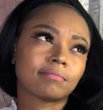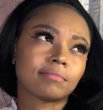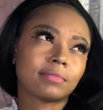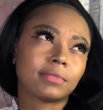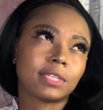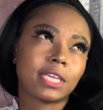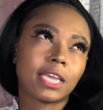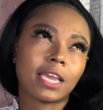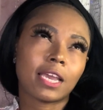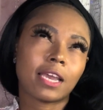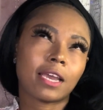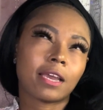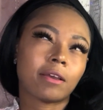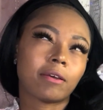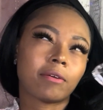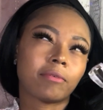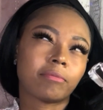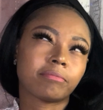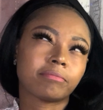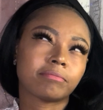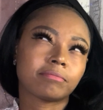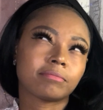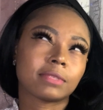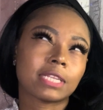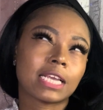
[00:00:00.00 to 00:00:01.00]
Yeah,
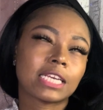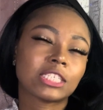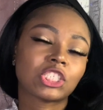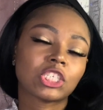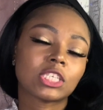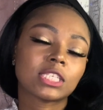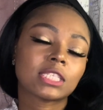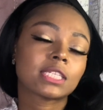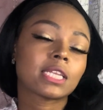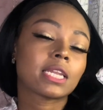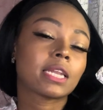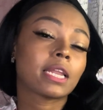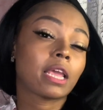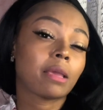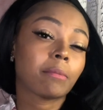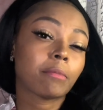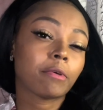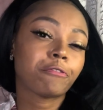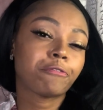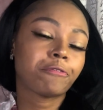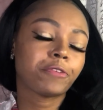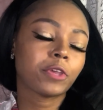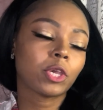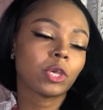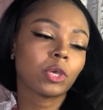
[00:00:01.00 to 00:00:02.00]
that's just to name a
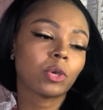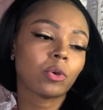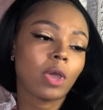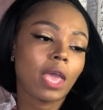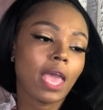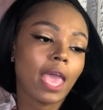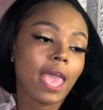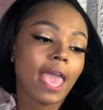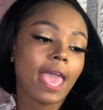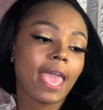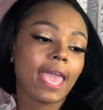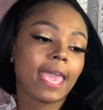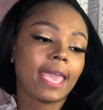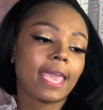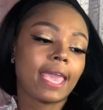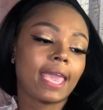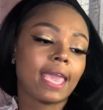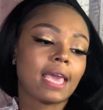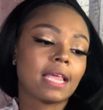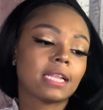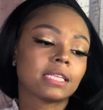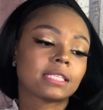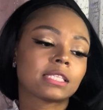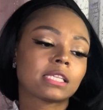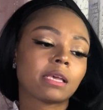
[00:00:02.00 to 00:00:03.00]
few.
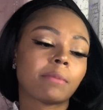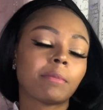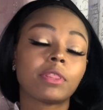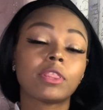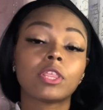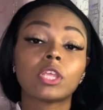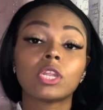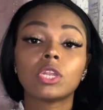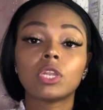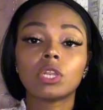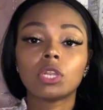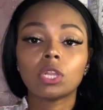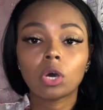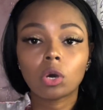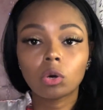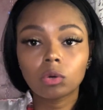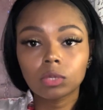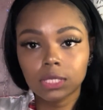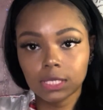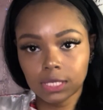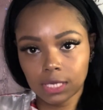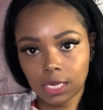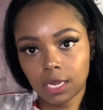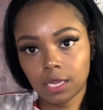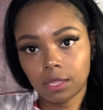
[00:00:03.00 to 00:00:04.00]
And some of the
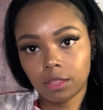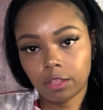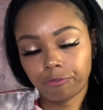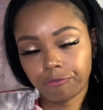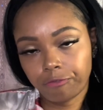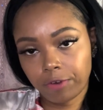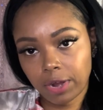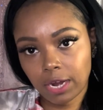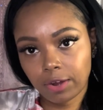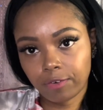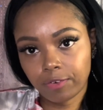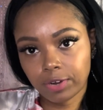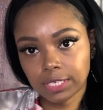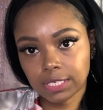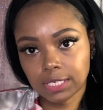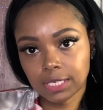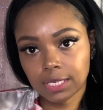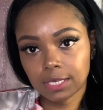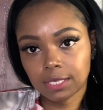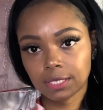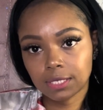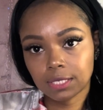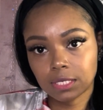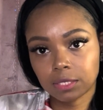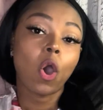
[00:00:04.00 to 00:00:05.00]
notes in the
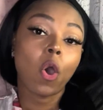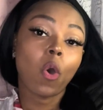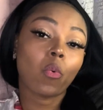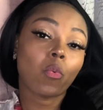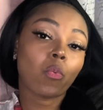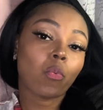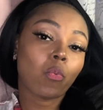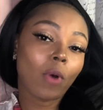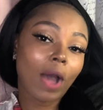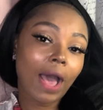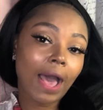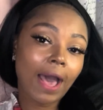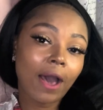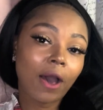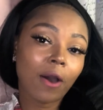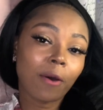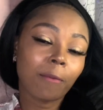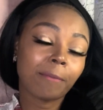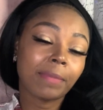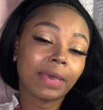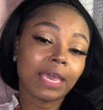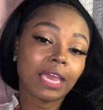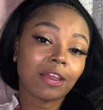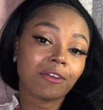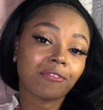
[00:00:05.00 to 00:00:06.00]
fragrances: wild
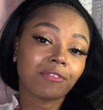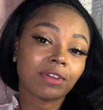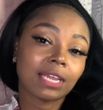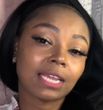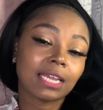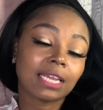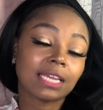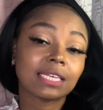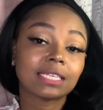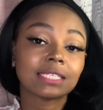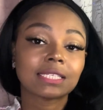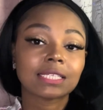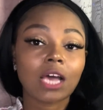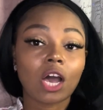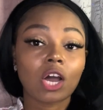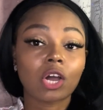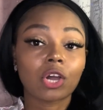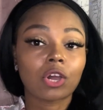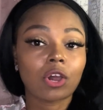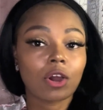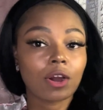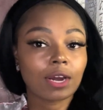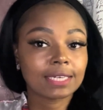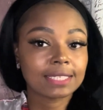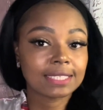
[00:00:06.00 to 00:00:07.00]
berries,
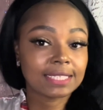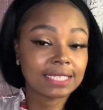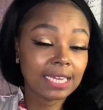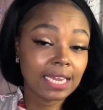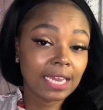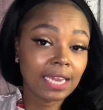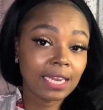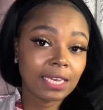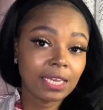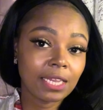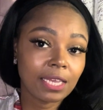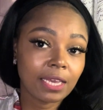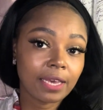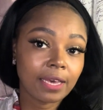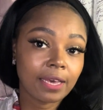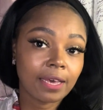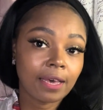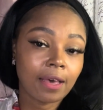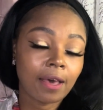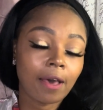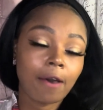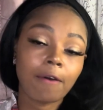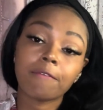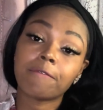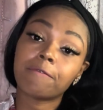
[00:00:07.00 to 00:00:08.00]

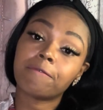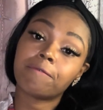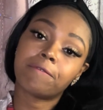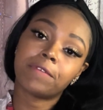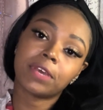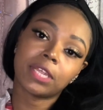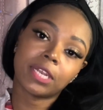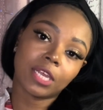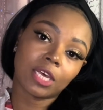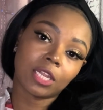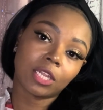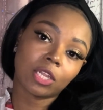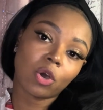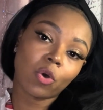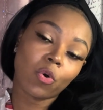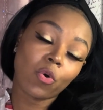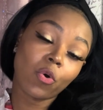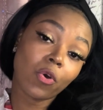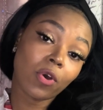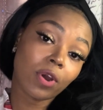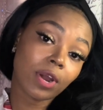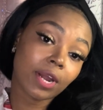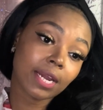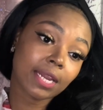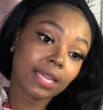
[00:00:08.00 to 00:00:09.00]
gardenia, vanilla
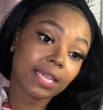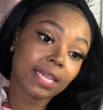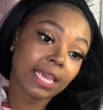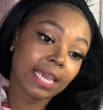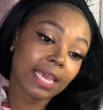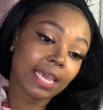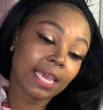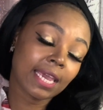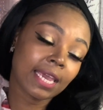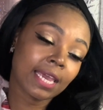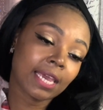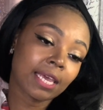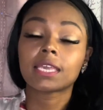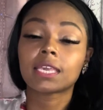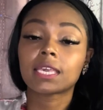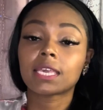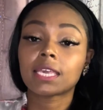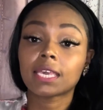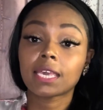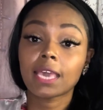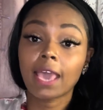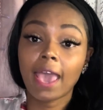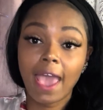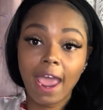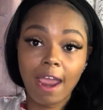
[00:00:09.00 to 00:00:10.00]
orchid,
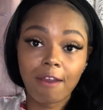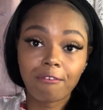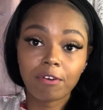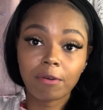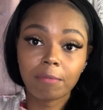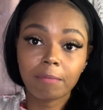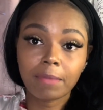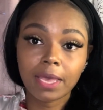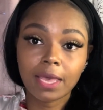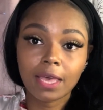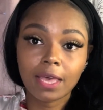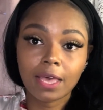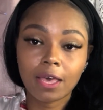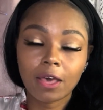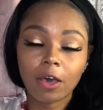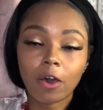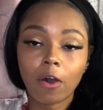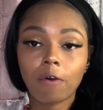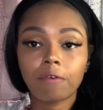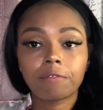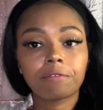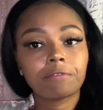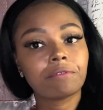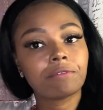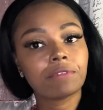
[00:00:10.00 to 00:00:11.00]

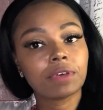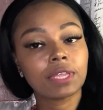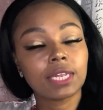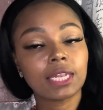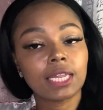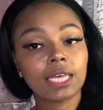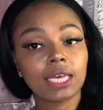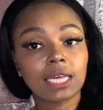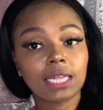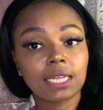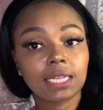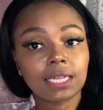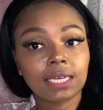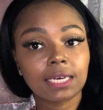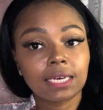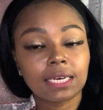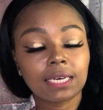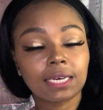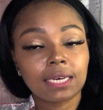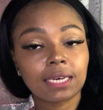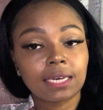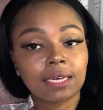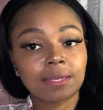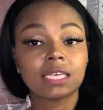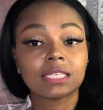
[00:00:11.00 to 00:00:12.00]
caramel,
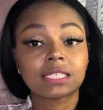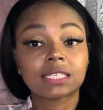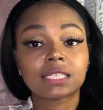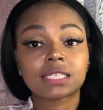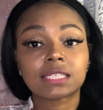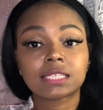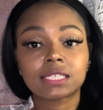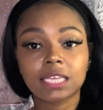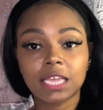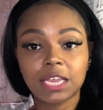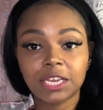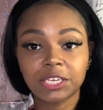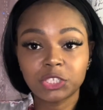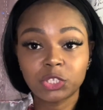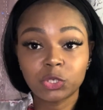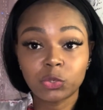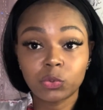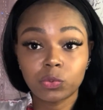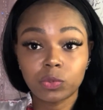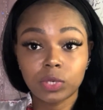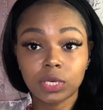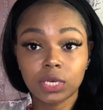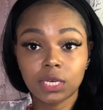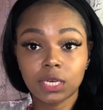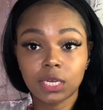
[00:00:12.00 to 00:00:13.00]
vanilla,
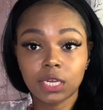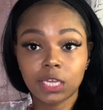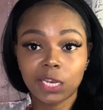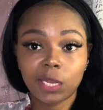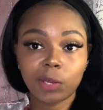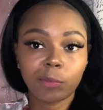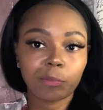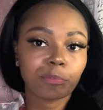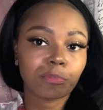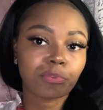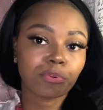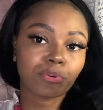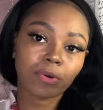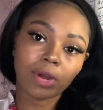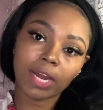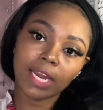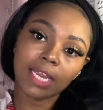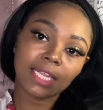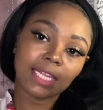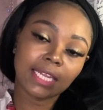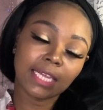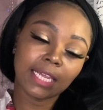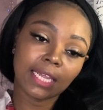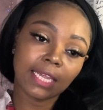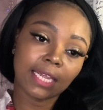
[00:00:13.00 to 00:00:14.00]
sandalwood,
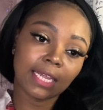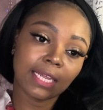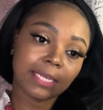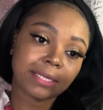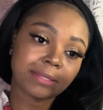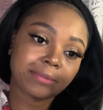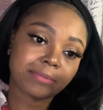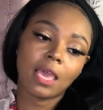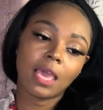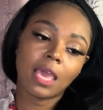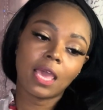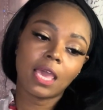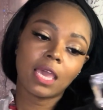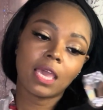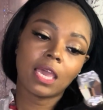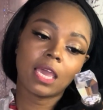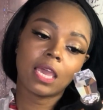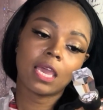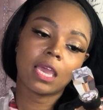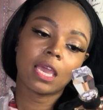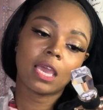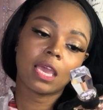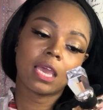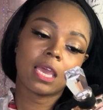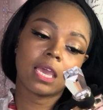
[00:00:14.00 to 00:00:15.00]
praline,
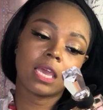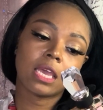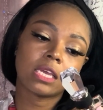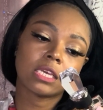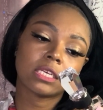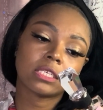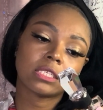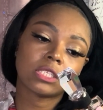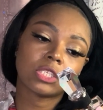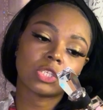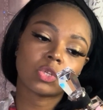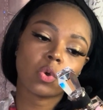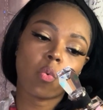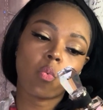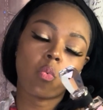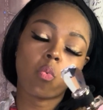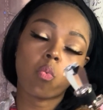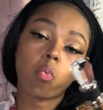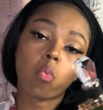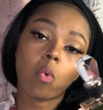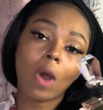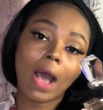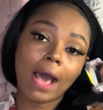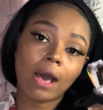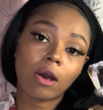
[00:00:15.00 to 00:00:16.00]
and
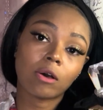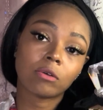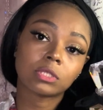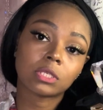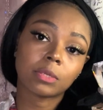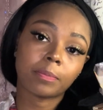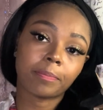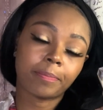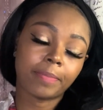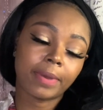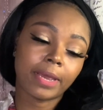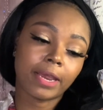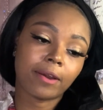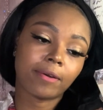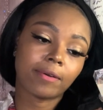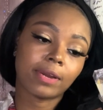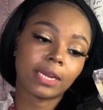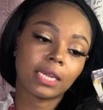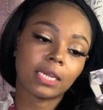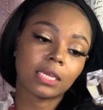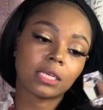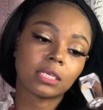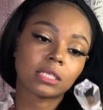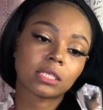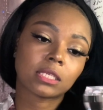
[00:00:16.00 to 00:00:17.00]
wild
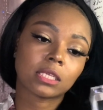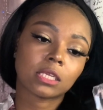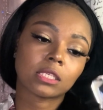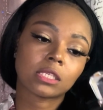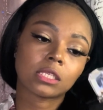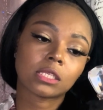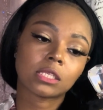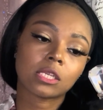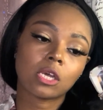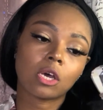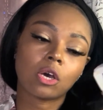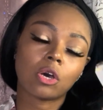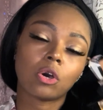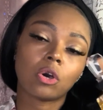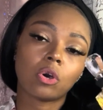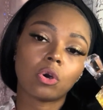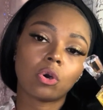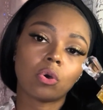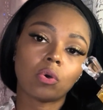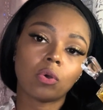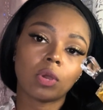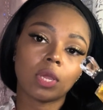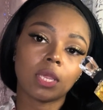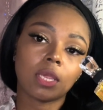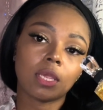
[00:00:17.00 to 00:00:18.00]
berries.
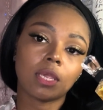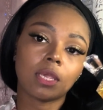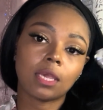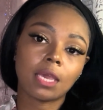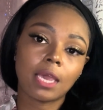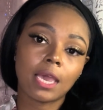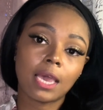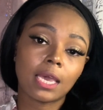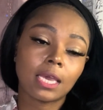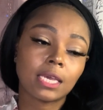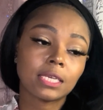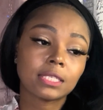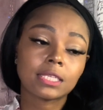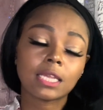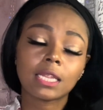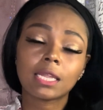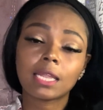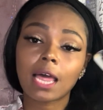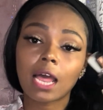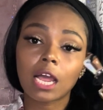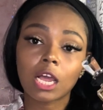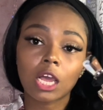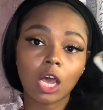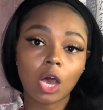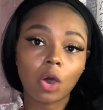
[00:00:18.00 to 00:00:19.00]
So yeah, it's a
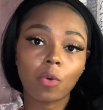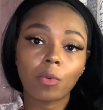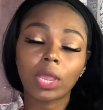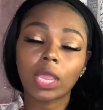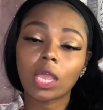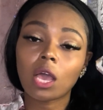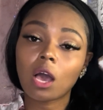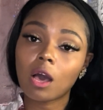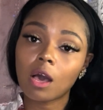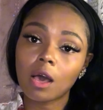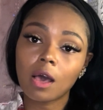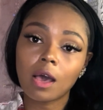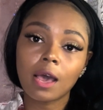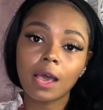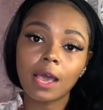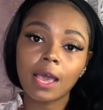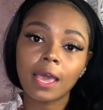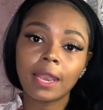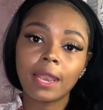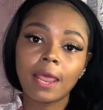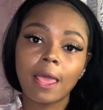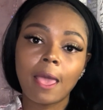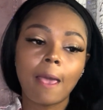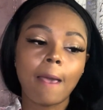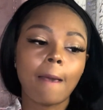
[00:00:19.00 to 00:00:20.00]
lot going
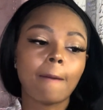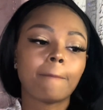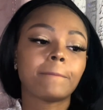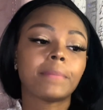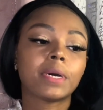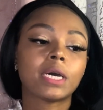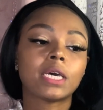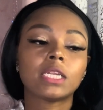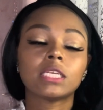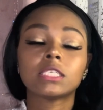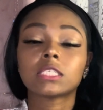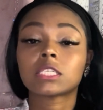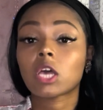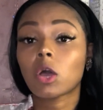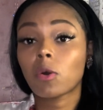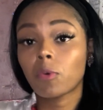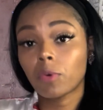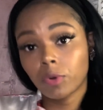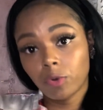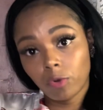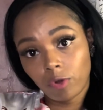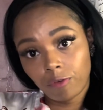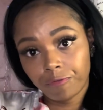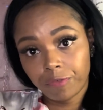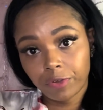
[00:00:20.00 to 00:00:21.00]
on, but it's going
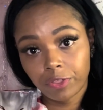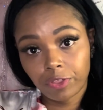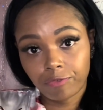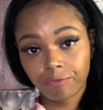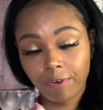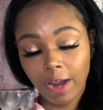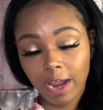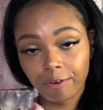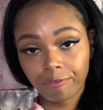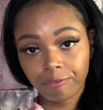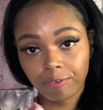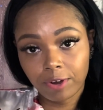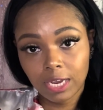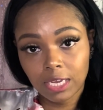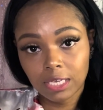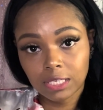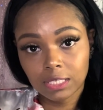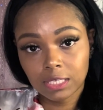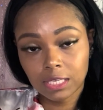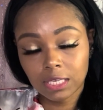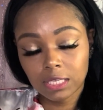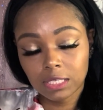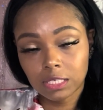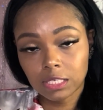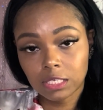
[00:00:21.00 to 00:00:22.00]
on for the right
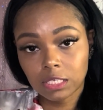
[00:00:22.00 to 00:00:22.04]
reasons.